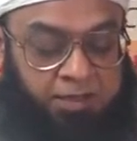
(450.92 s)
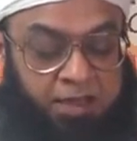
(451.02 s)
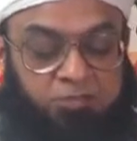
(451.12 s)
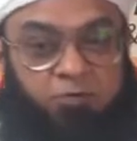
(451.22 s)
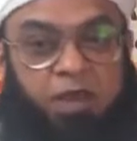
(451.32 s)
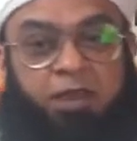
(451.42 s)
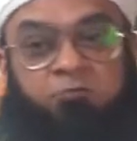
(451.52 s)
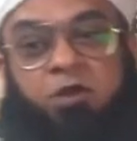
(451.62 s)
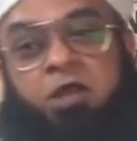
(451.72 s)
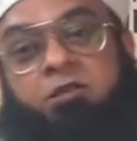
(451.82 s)
That is why
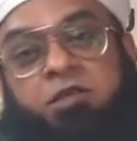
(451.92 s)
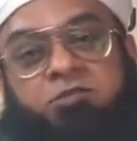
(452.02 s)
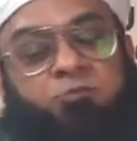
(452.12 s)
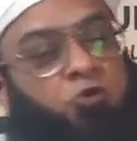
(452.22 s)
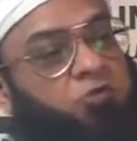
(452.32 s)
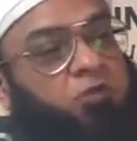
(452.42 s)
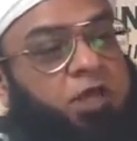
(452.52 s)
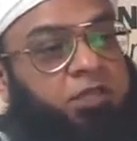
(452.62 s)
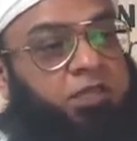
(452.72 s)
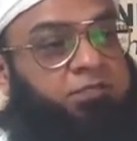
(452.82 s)
in one hadith, beautiful
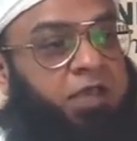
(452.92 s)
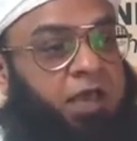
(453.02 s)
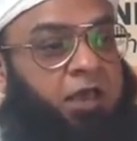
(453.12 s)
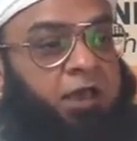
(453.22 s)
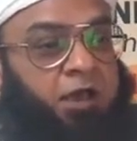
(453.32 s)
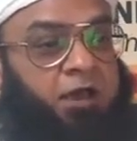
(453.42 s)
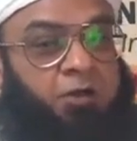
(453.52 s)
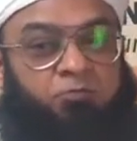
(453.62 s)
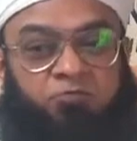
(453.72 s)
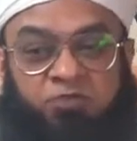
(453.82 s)
hadith,
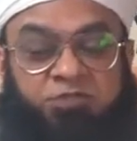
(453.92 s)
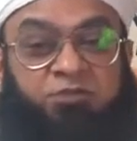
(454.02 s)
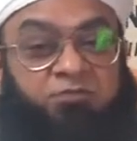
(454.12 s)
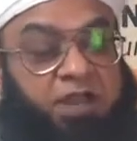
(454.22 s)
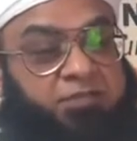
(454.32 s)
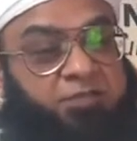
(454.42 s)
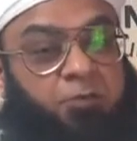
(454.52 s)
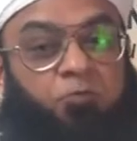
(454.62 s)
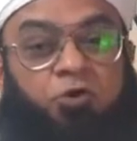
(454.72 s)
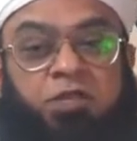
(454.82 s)
uh, which reflects
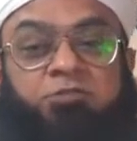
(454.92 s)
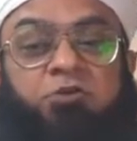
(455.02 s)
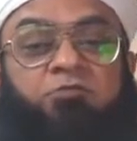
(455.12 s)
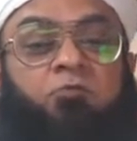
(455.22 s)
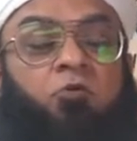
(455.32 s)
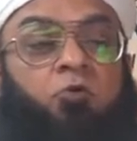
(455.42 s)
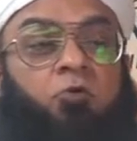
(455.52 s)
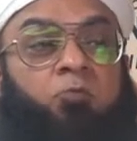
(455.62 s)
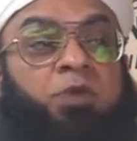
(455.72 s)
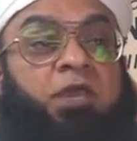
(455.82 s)
the importance of
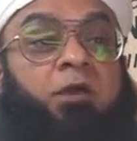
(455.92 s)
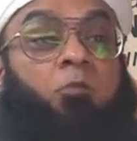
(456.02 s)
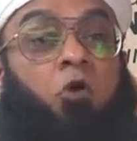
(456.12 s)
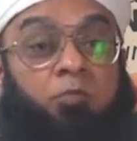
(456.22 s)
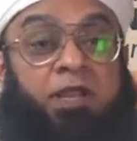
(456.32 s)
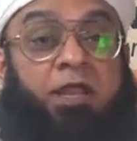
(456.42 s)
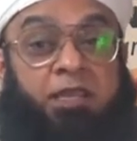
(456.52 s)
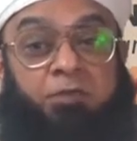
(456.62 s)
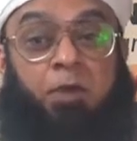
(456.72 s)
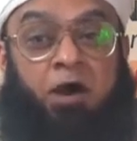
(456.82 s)
uh, being a mu'min
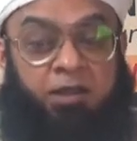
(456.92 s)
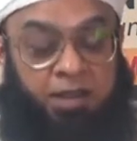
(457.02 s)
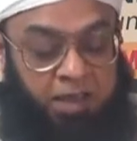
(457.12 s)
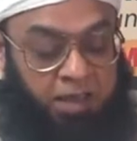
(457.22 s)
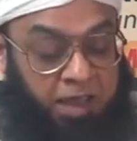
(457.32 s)
and iman,